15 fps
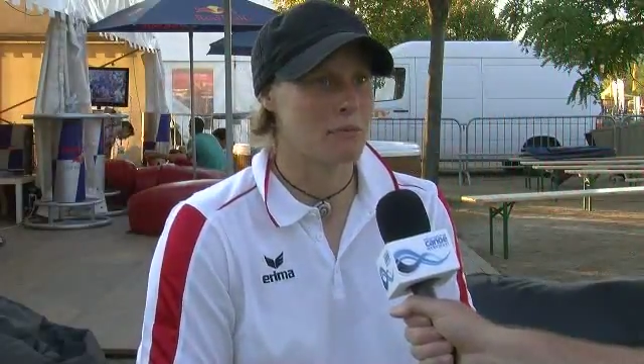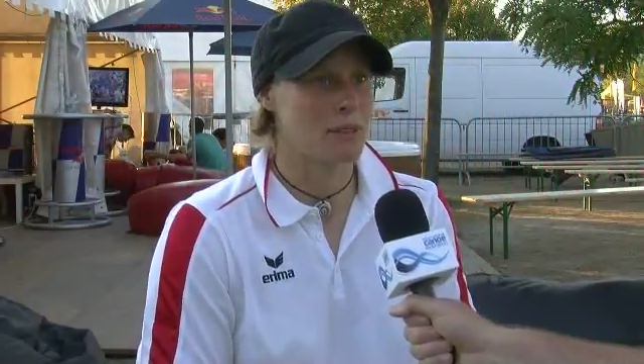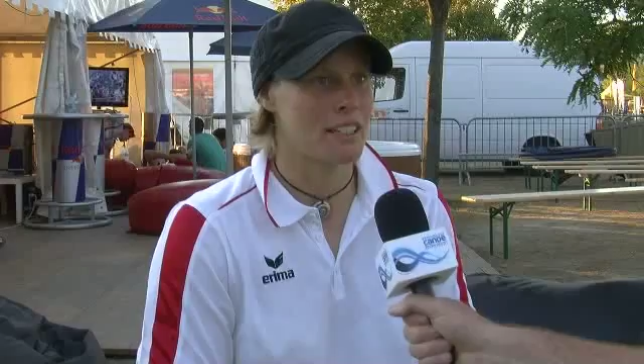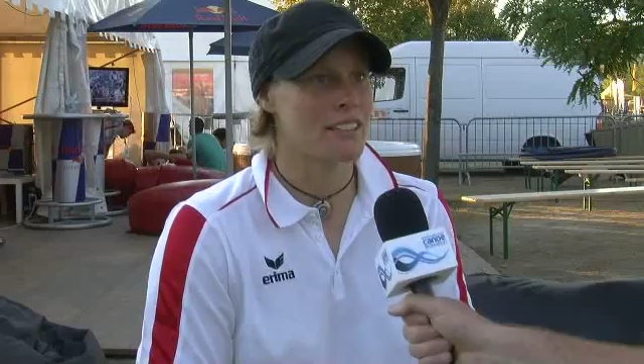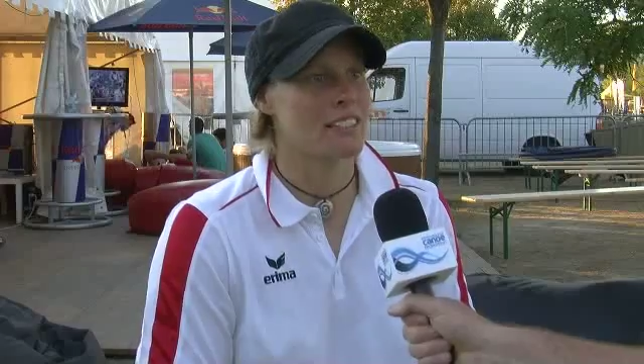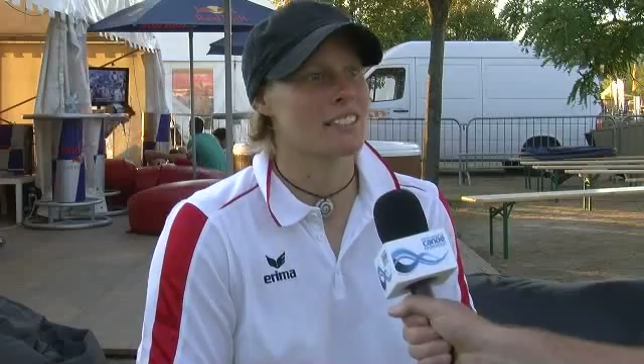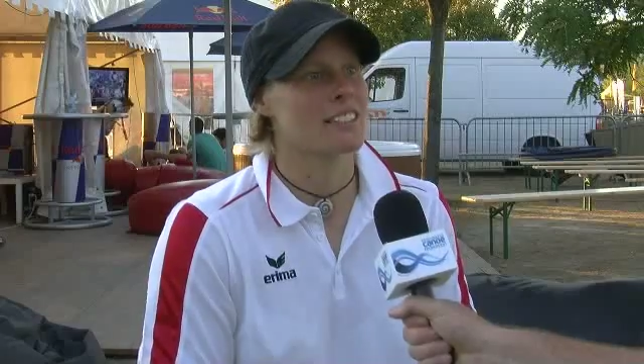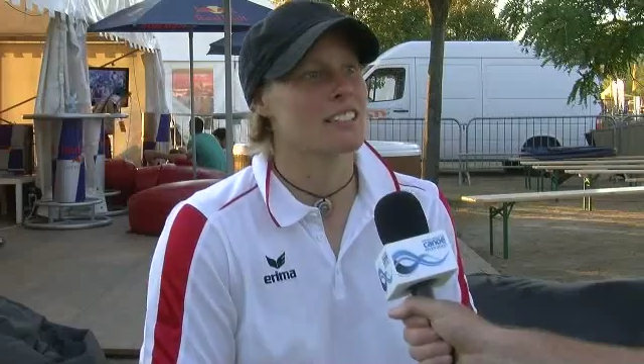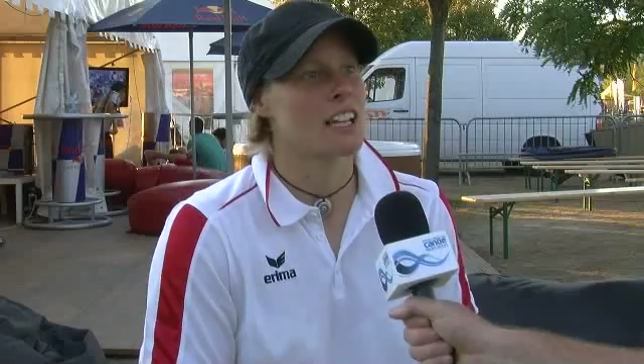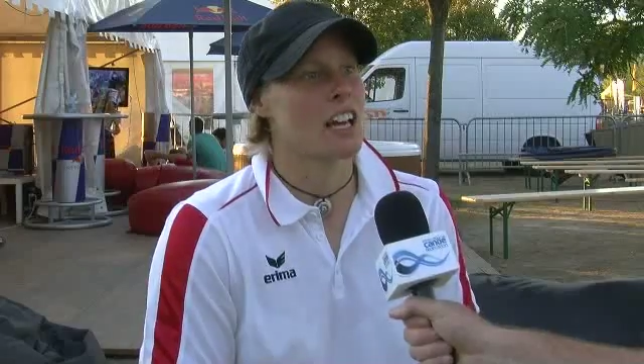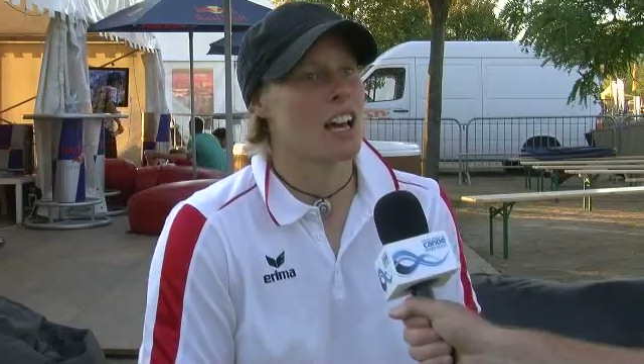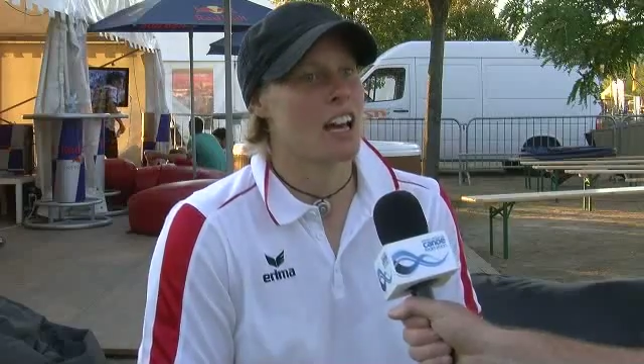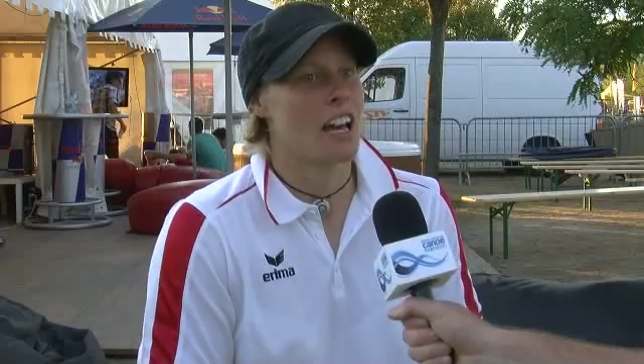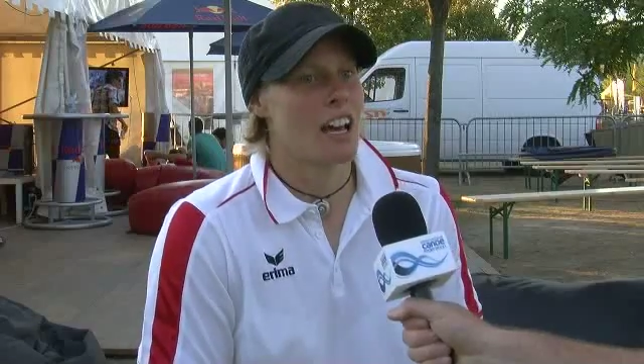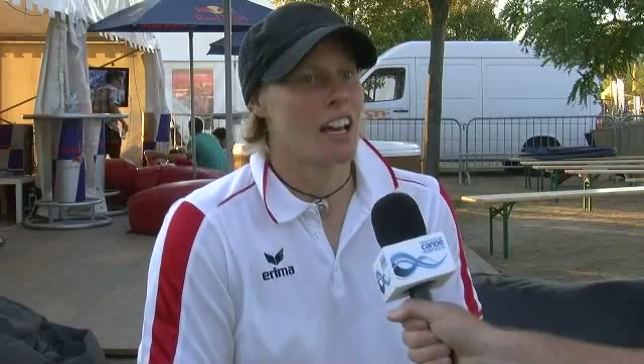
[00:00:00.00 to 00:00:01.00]
basis.
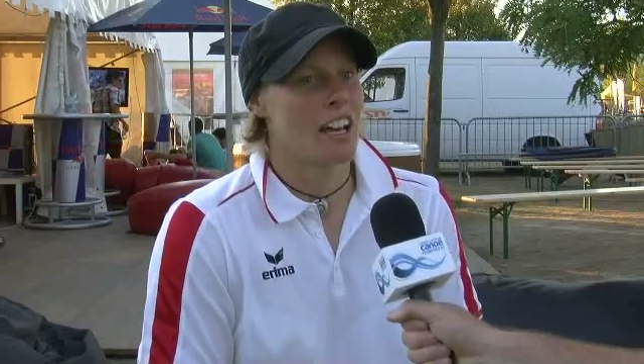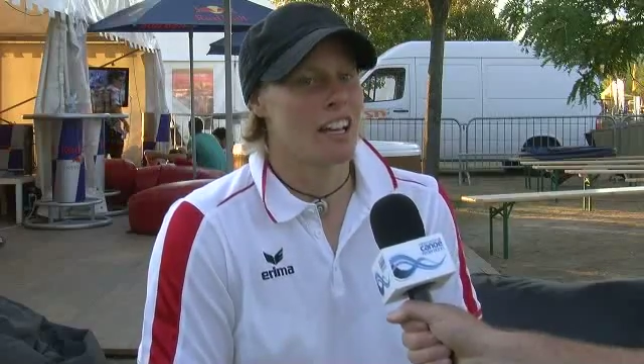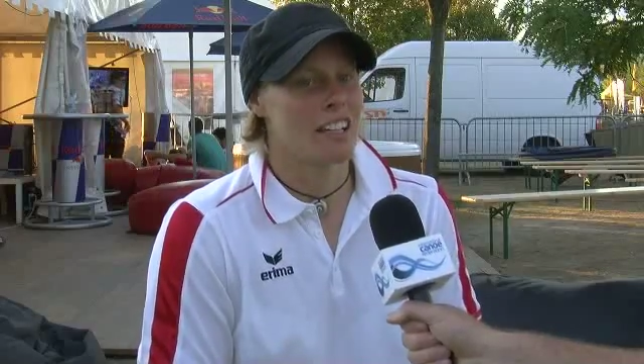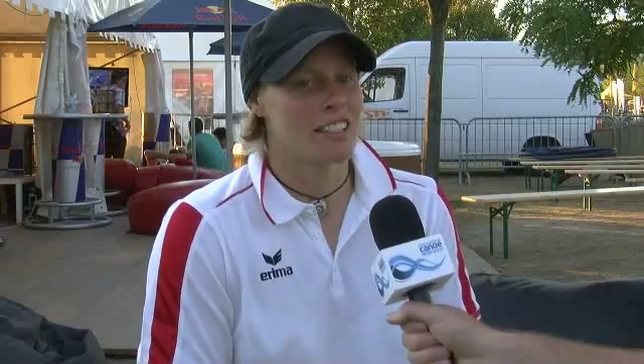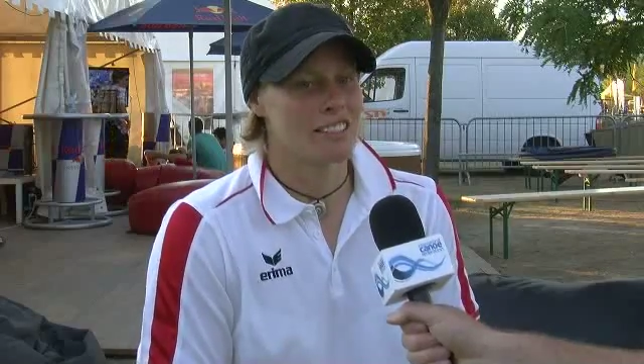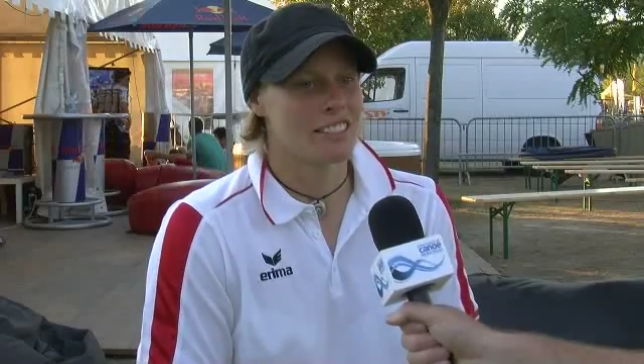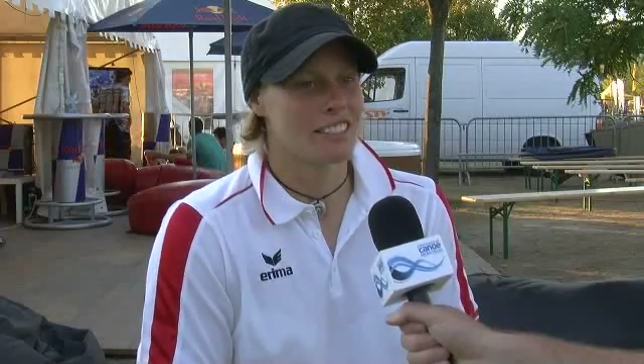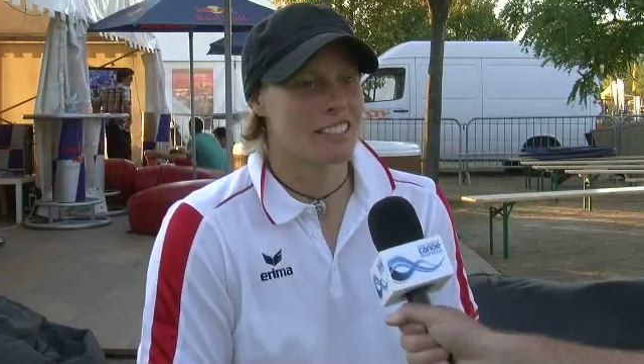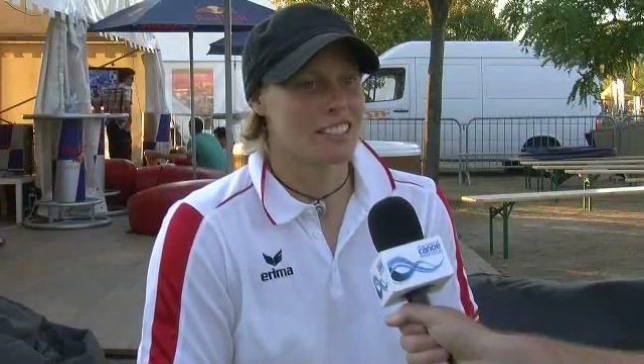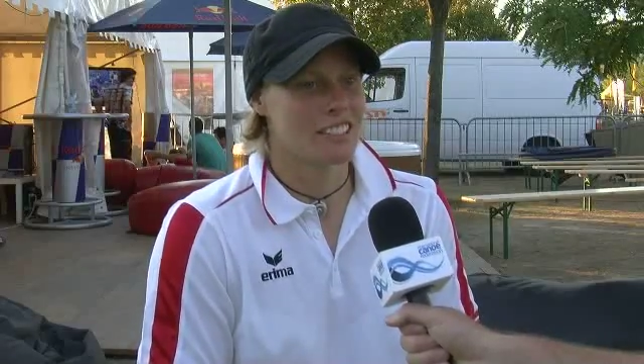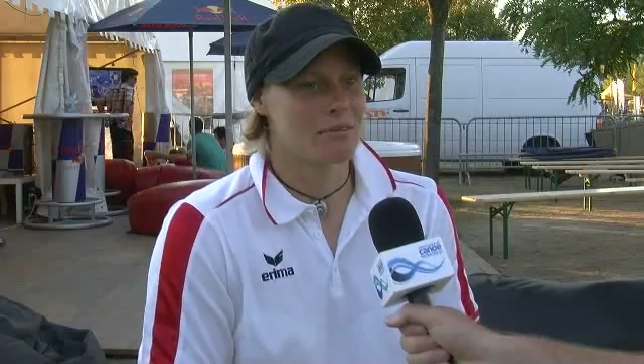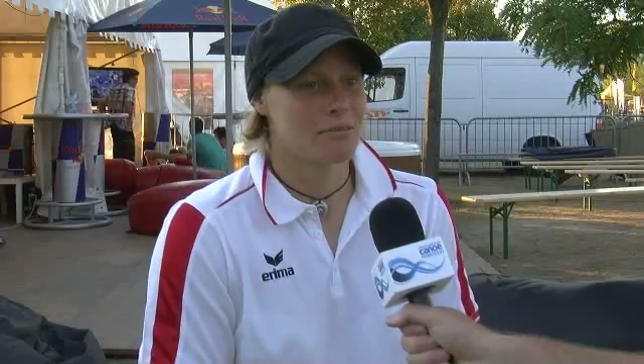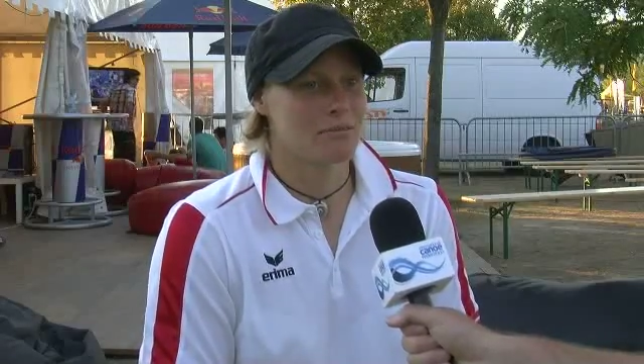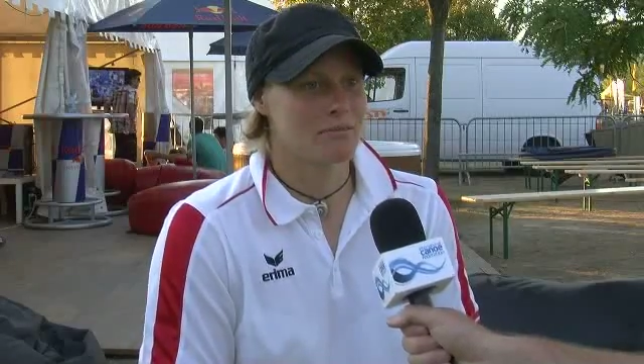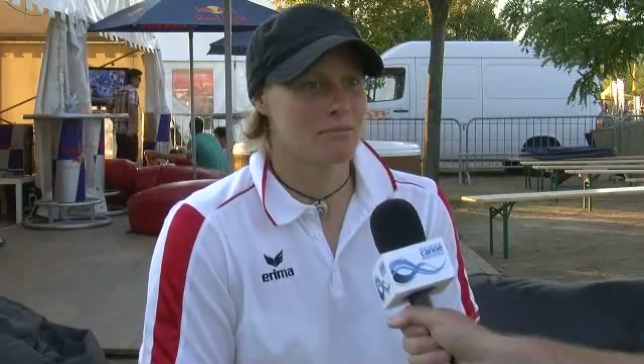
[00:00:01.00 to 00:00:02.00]
And
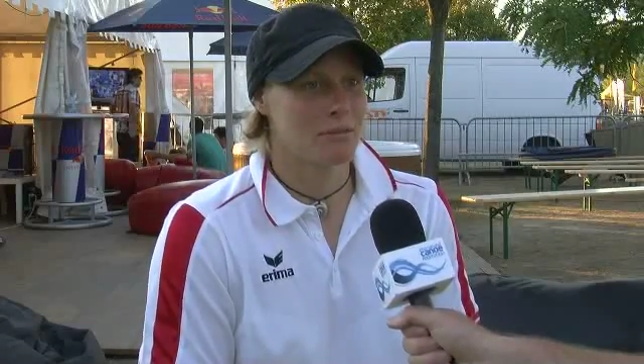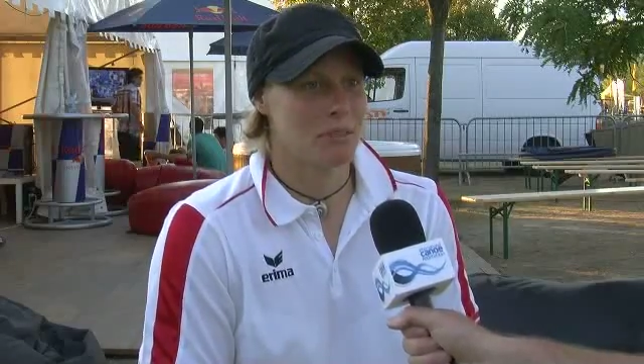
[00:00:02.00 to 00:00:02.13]
um,